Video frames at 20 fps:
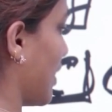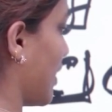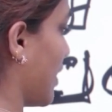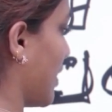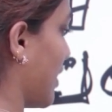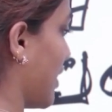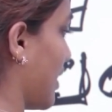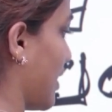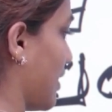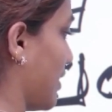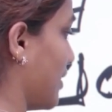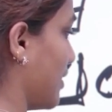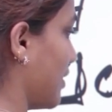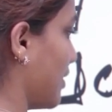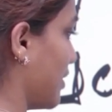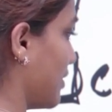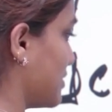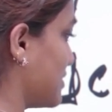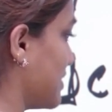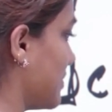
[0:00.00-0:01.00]
and
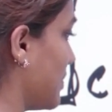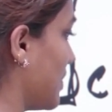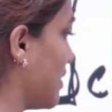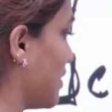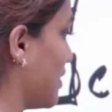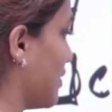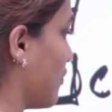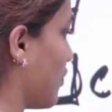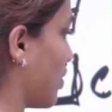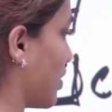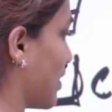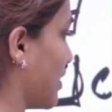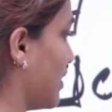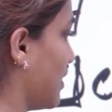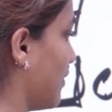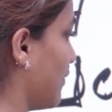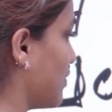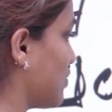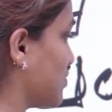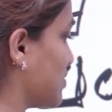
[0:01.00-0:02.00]
similarly what
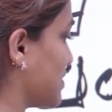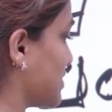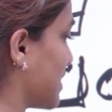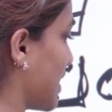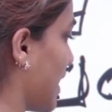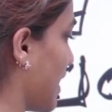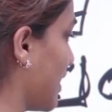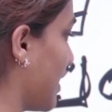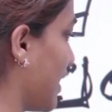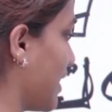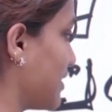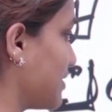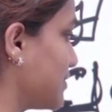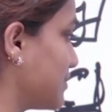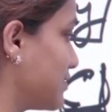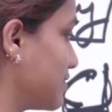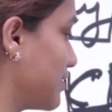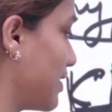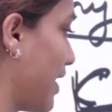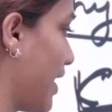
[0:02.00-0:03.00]
individuals n
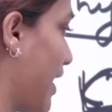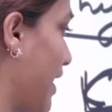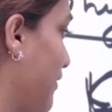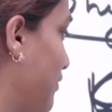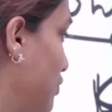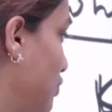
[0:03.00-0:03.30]
have to